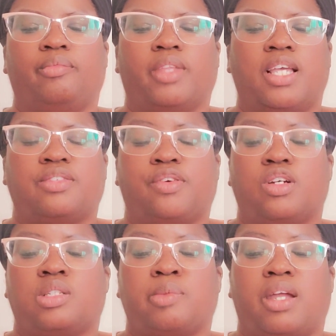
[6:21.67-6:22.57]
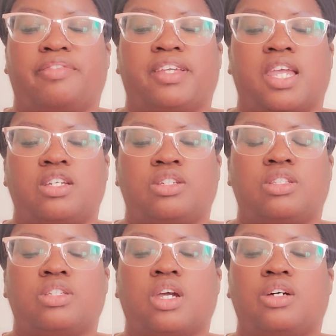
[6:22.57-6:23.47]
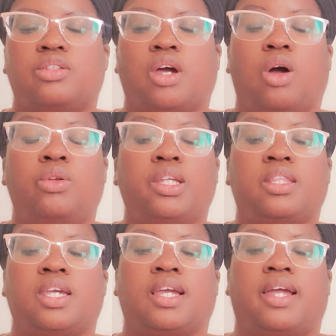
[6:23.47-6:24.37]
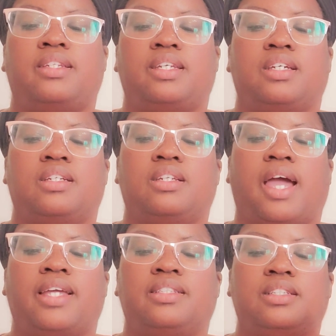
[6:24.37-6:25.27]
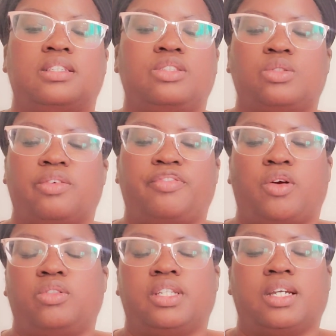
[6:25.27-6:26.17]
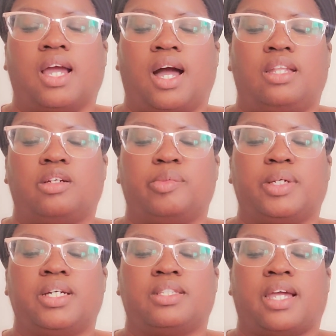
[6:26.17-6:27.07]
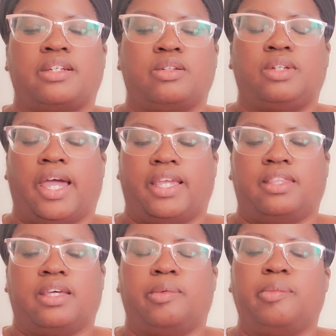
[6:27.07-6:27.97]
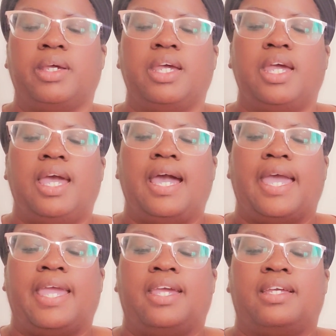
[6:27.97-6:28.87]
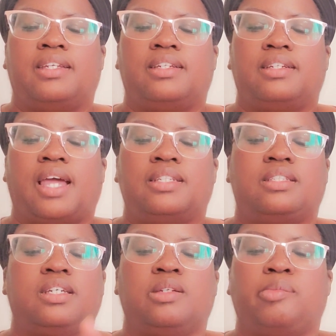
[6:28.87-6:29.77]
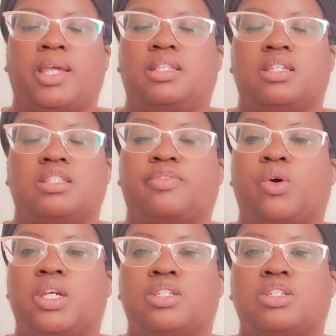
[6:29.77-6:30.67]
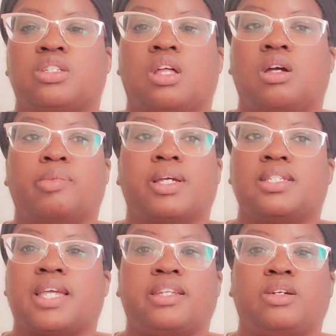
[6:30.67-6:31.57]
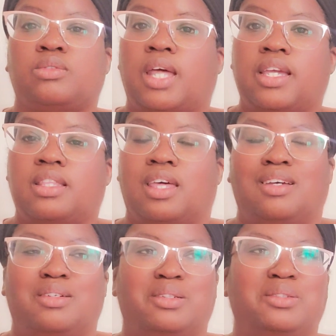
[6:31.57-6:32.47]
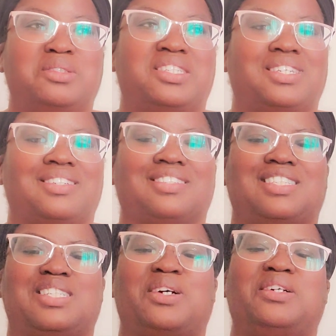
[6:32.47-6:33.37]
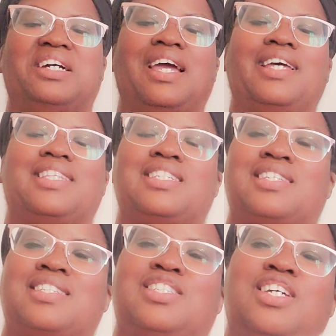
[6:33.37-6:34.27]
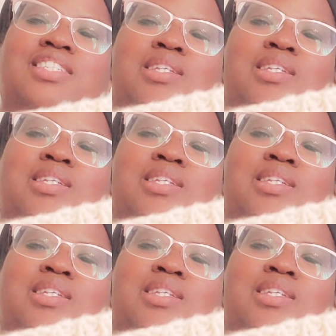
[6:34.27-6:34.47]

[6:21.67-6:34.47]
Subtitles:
As far as modifications go, the only thing I didn't do a folded collar because I don't like them, and I didn't make this 4 inches long because I don't like those. So this is just